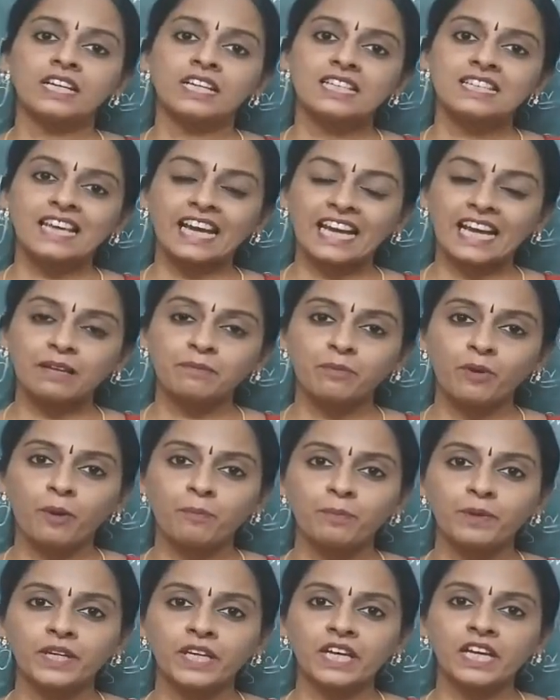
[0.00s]
Second
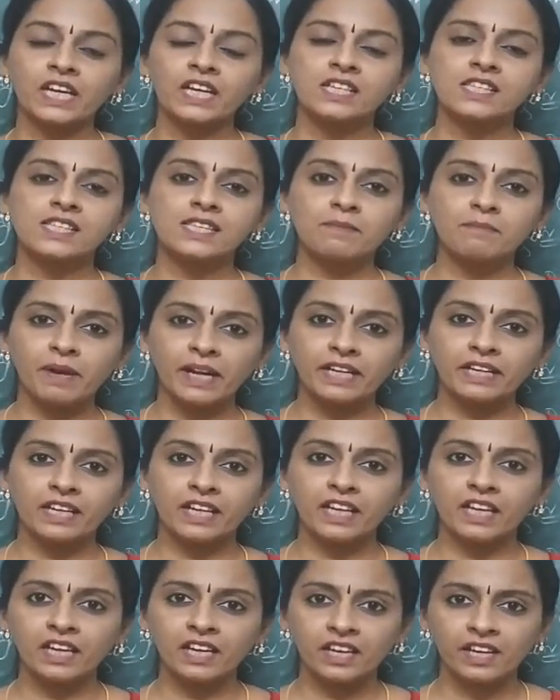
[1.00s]
property,
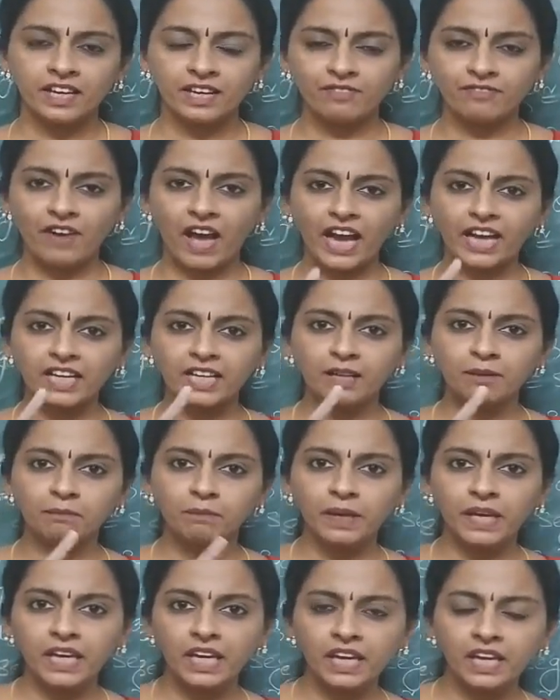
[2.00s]
symmetry. If angle
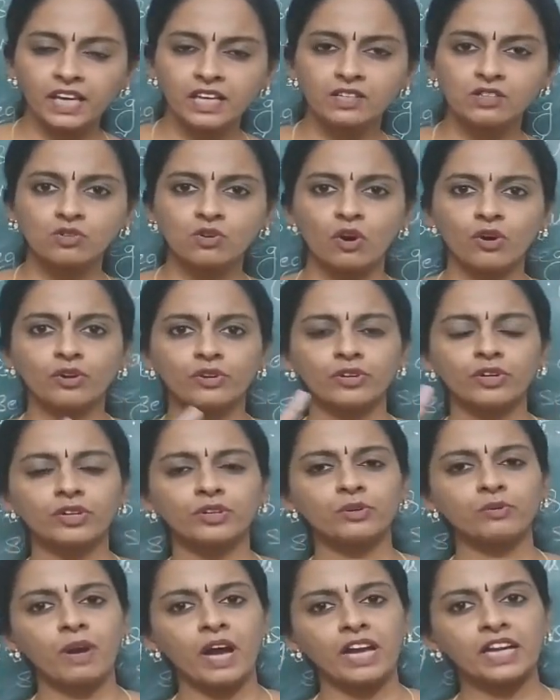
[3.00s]
B is congruent
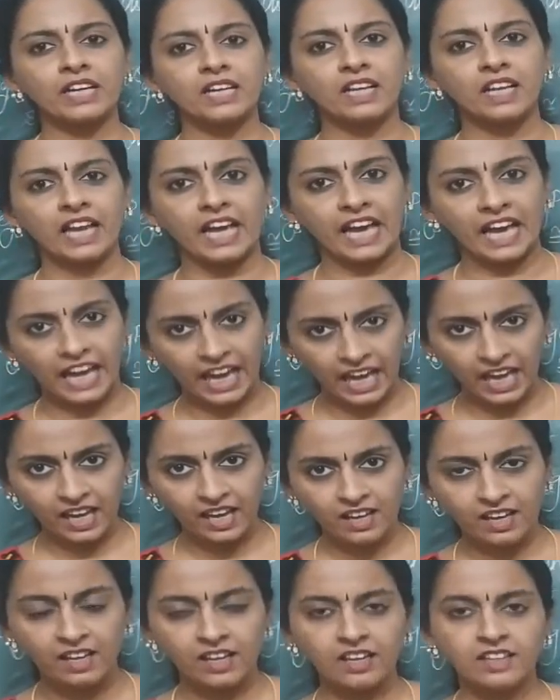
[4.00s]
to angle A,
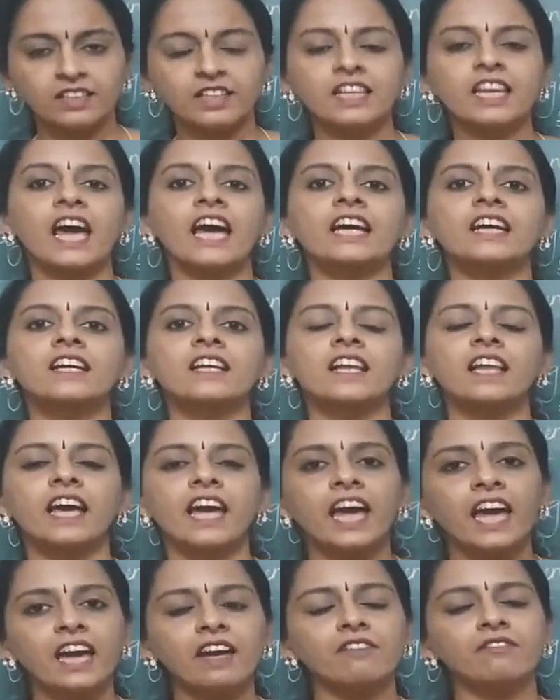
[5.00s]
then angle
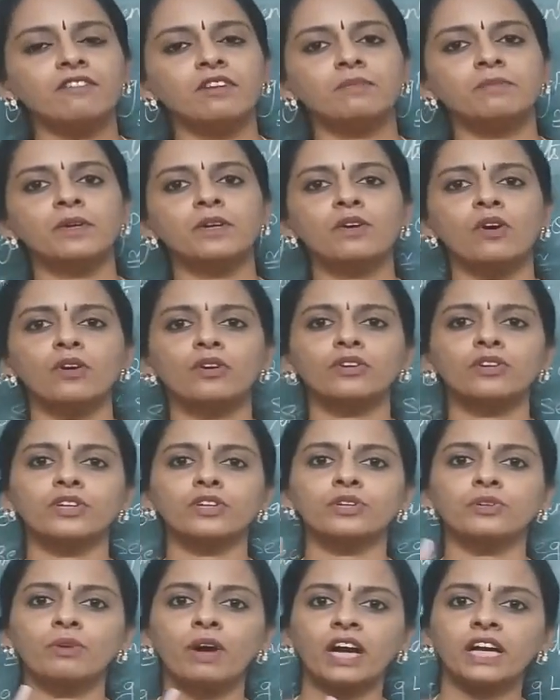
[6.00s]
A will be congruent
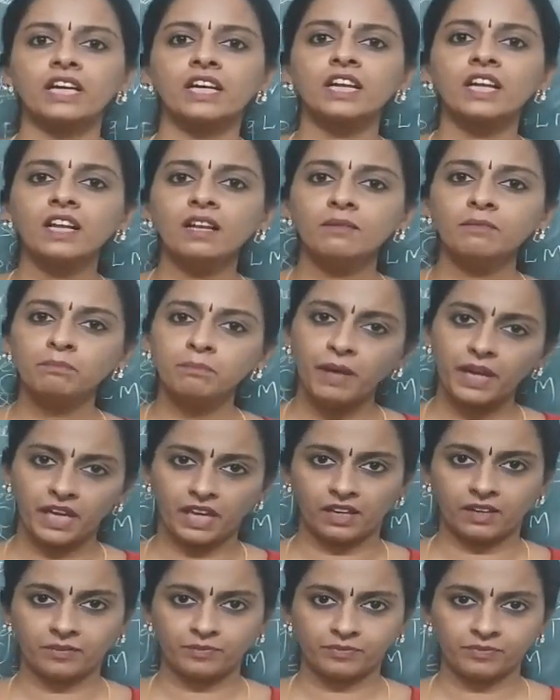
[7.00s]
to angle B.
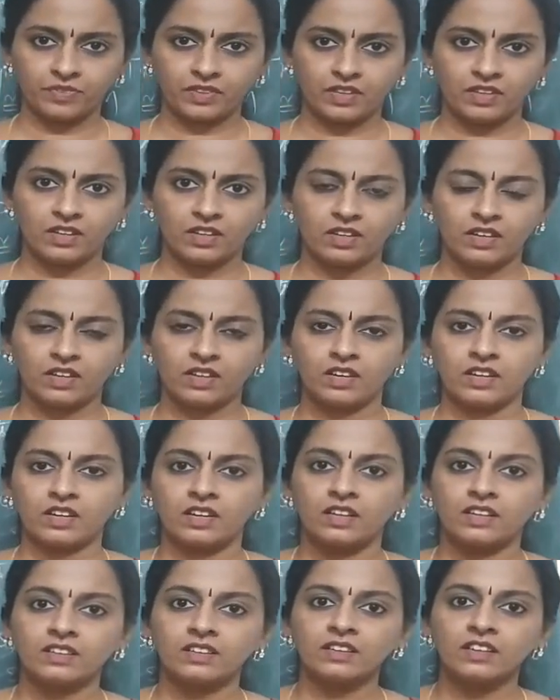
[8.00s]

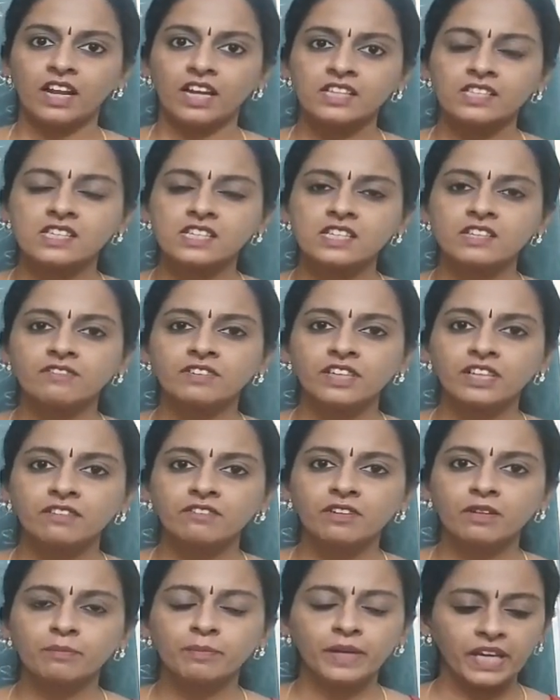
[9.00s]
Transitivity
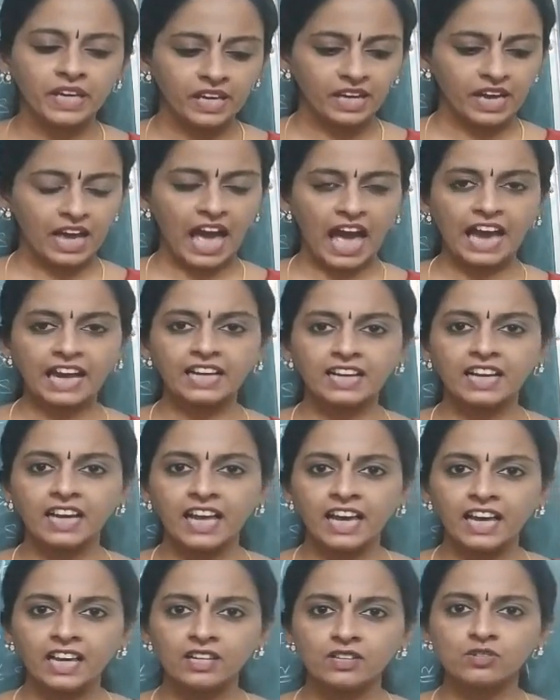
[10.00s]
will be angle A
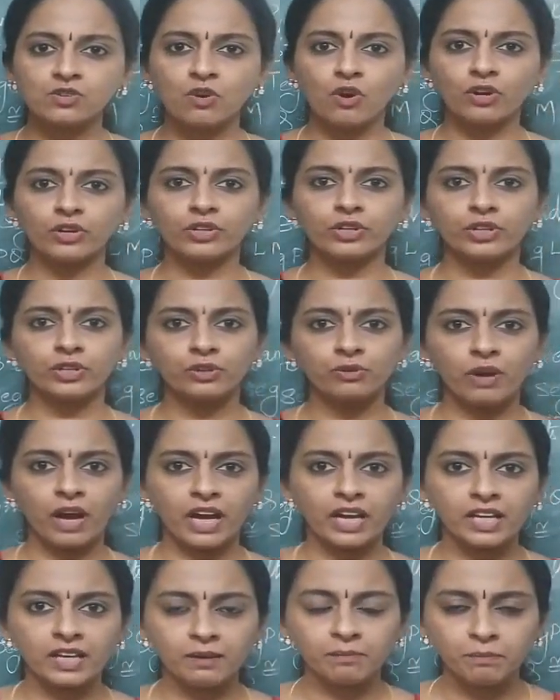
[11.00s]
is congruent to
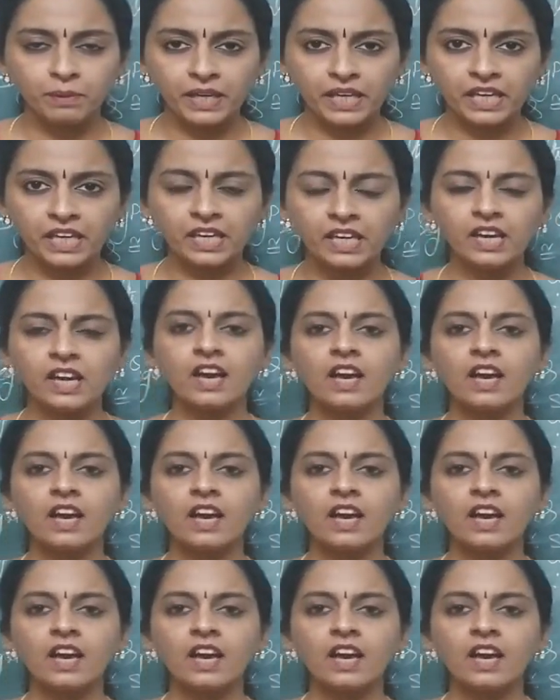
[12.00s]
angle B,